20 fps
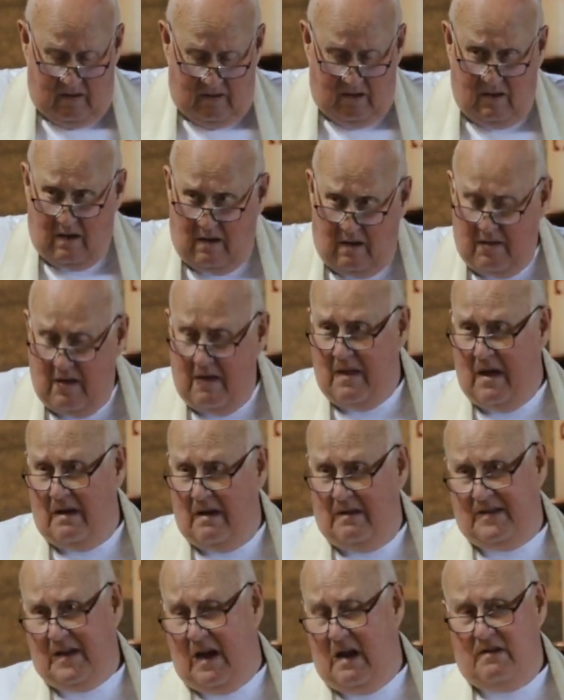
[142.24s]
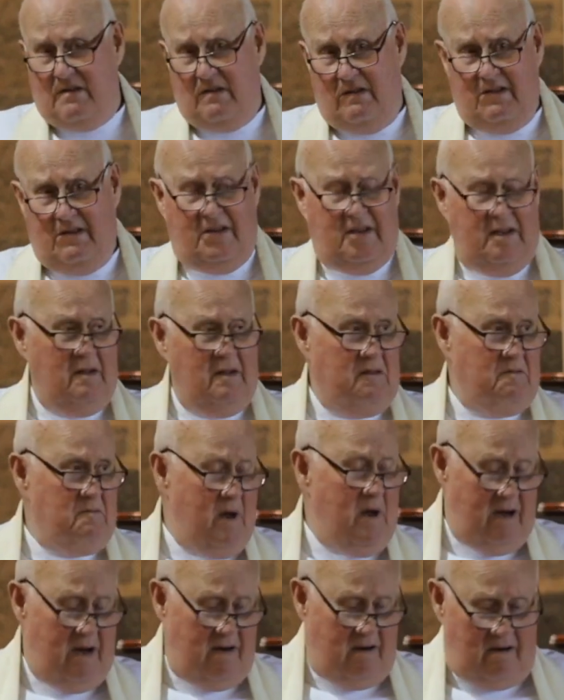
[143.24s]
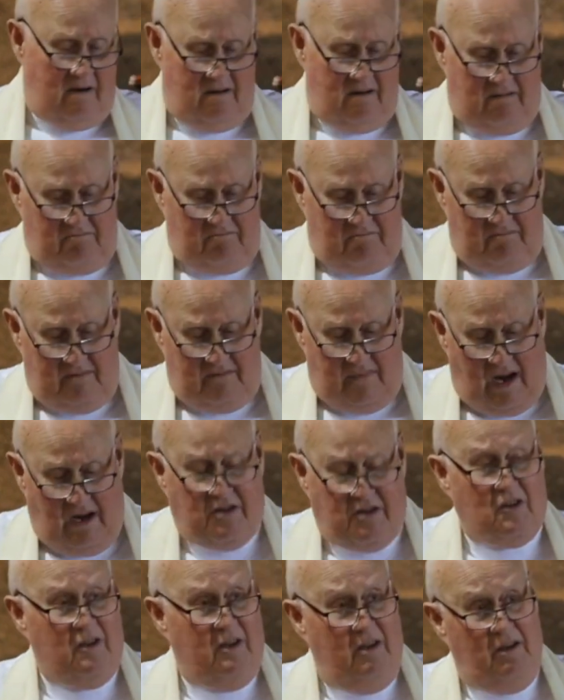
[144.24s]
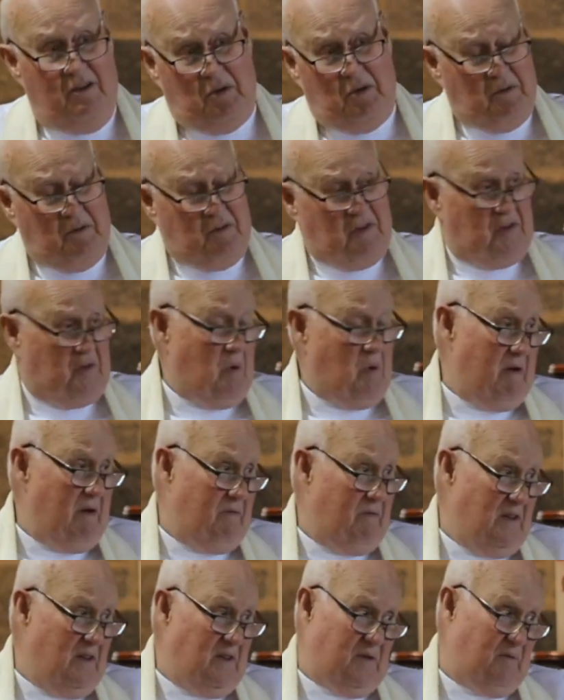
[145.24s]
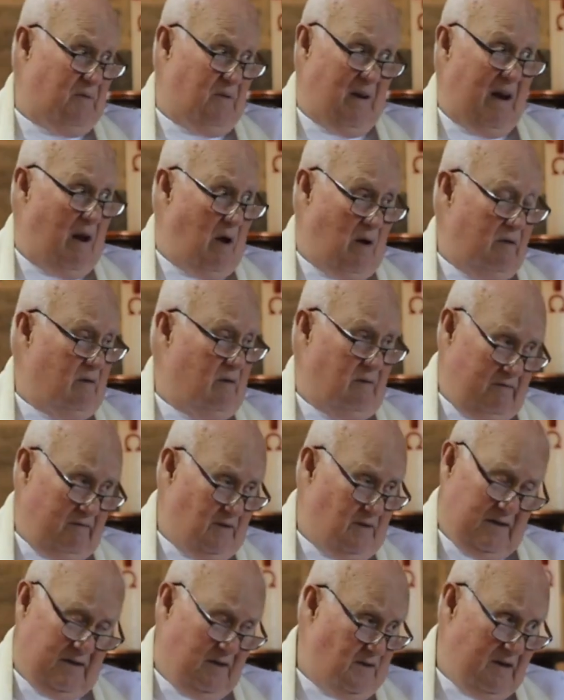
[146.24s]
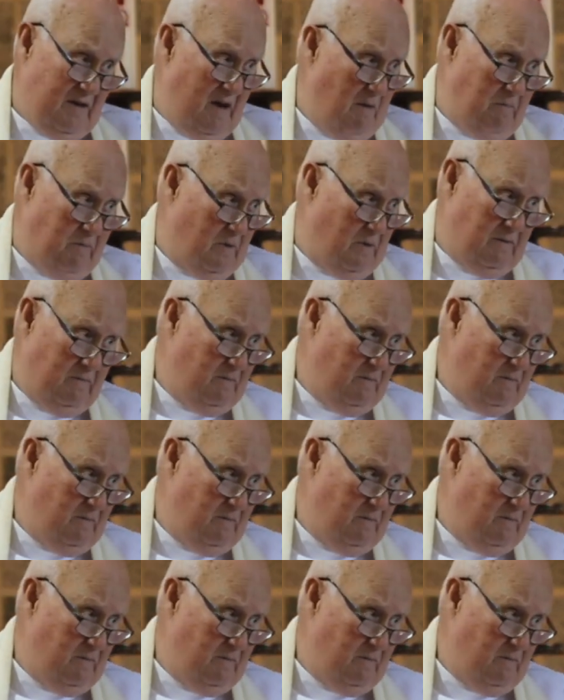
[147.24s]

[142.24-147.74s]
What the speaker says: And then they say to this healed man, "Actually, you're just one of this fellow's disciple.